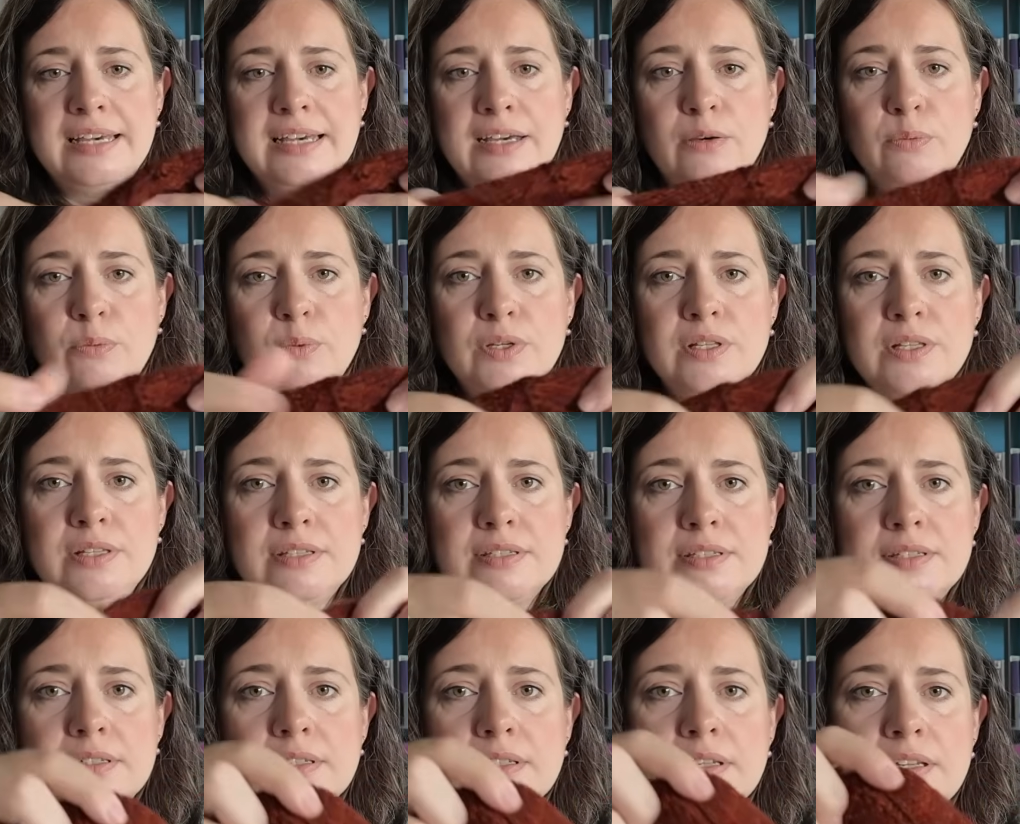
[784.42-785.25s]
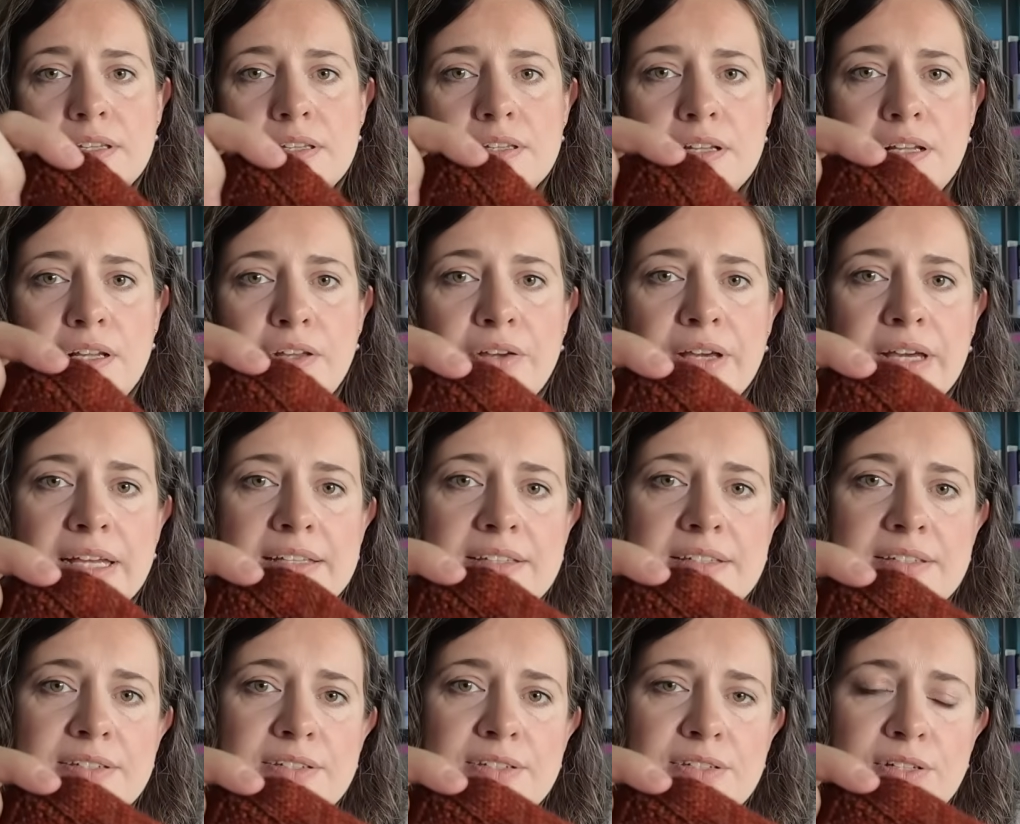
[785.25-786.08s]
outwards until you
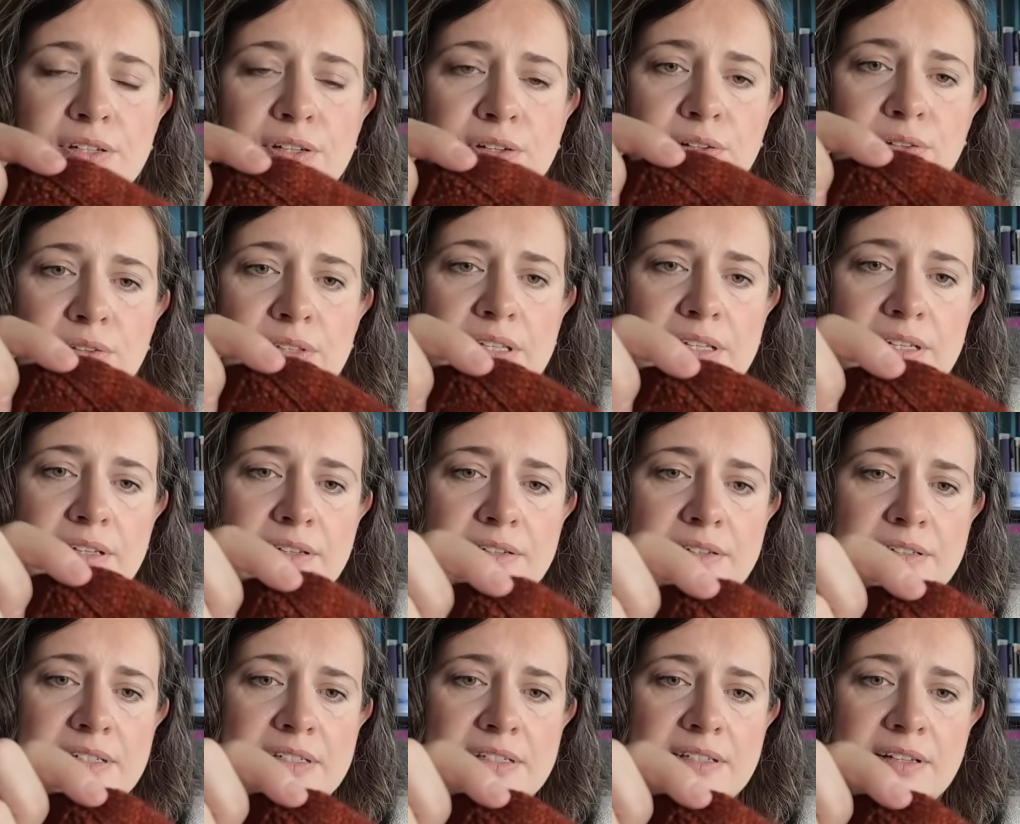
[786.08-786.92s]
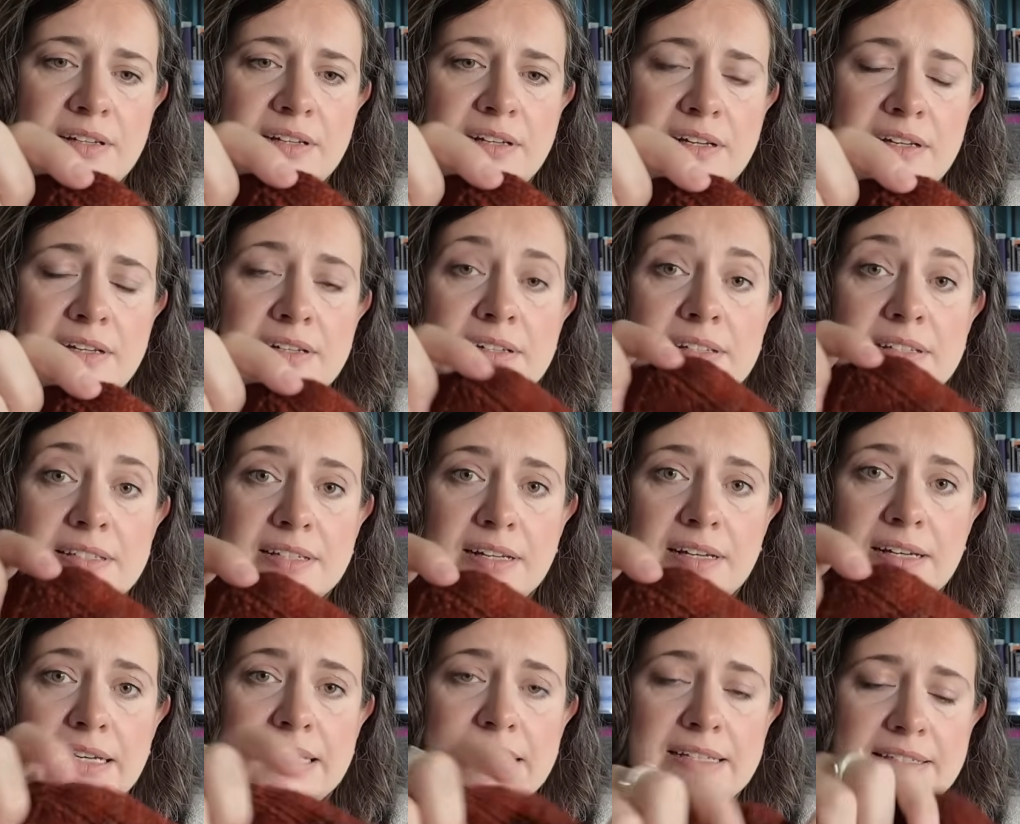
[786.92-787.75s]
get to the desired
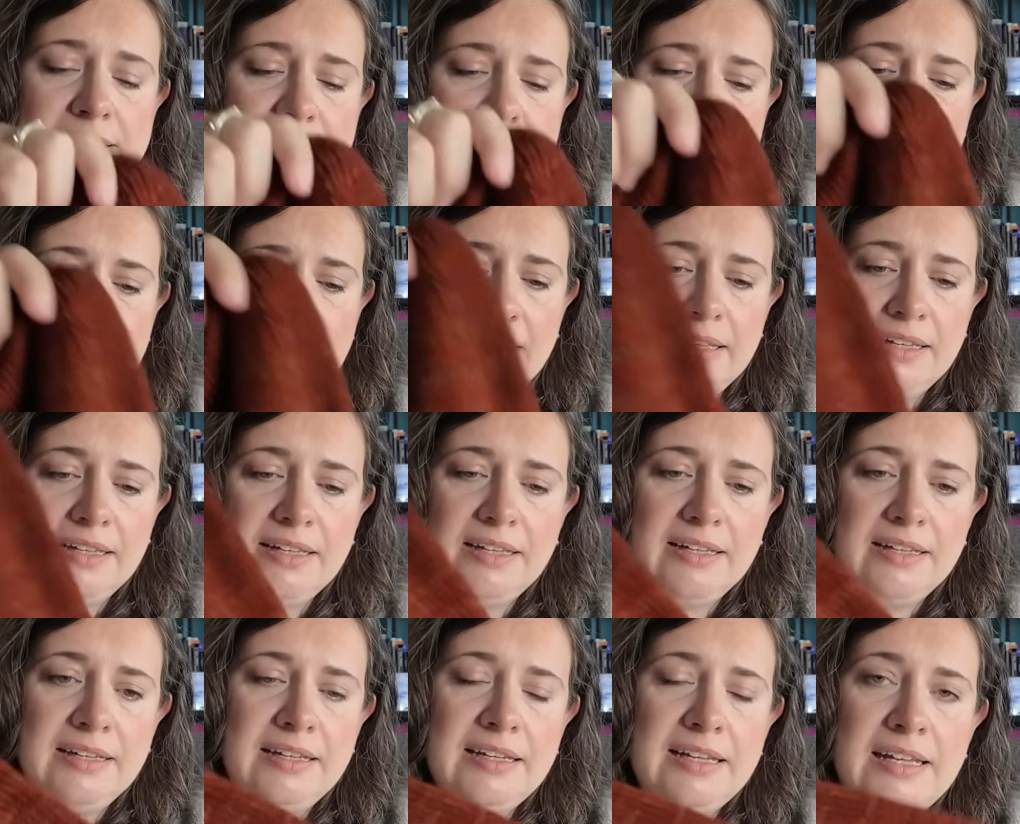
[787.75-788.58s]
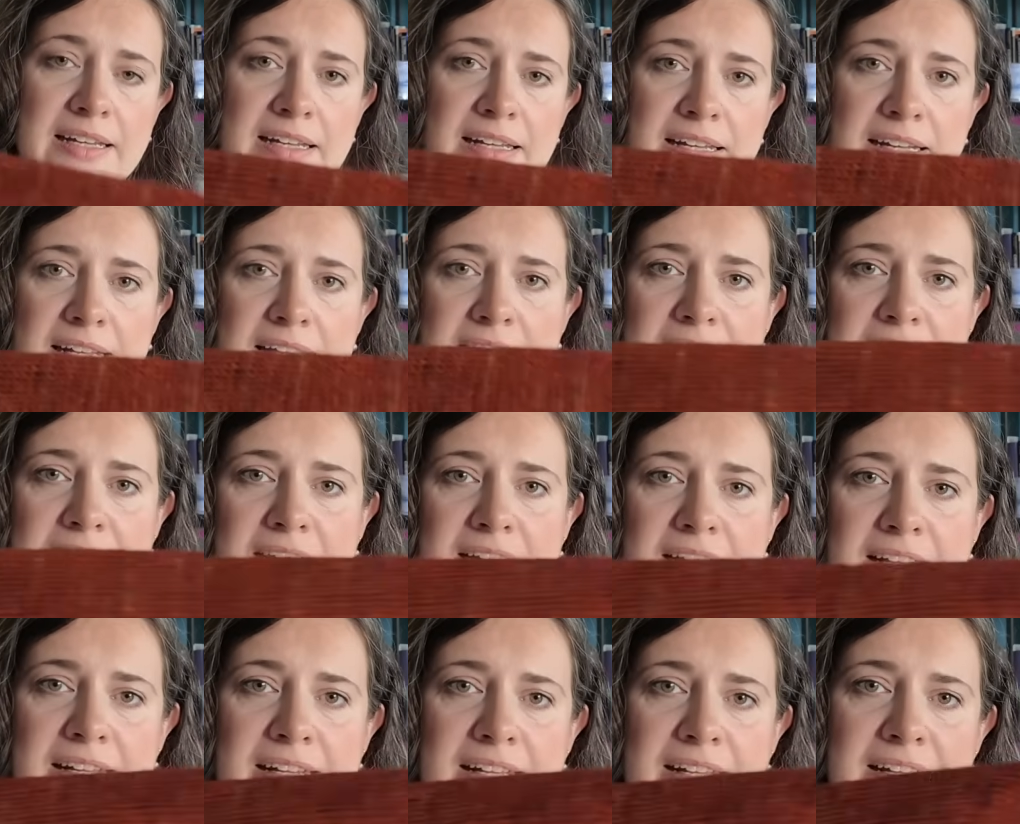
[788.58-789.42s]
size. Knit, knit, knit, knit,
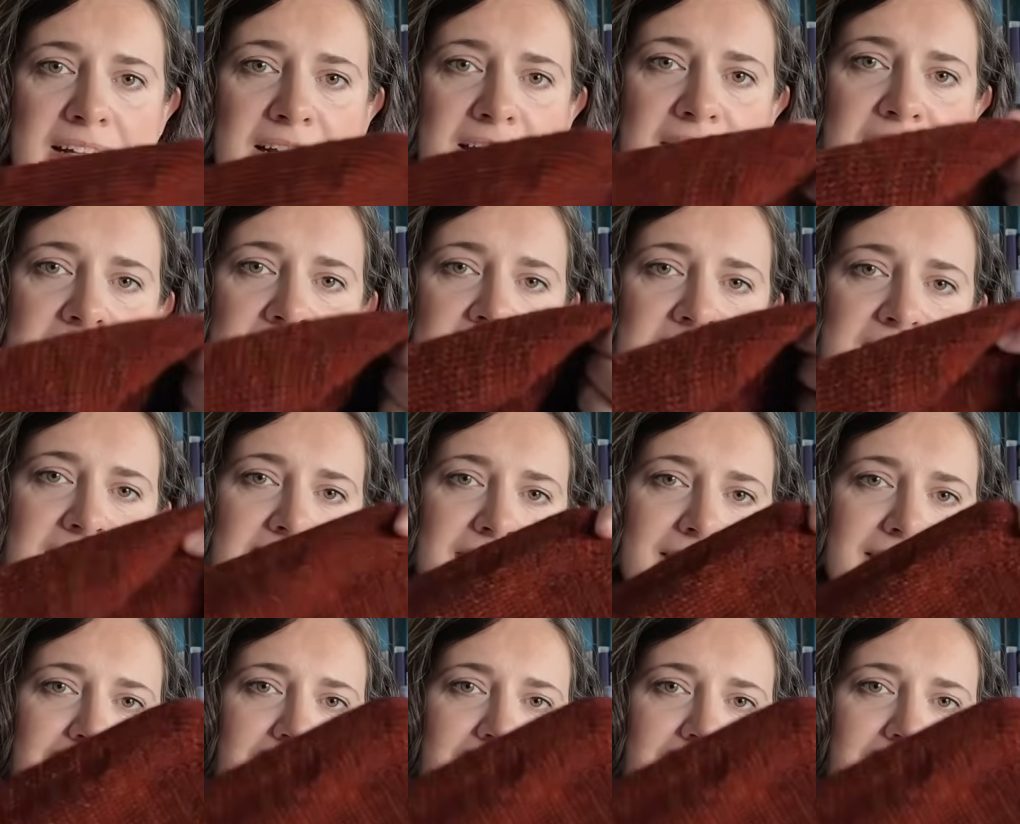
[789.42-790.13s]
knit, knit, knit, knit.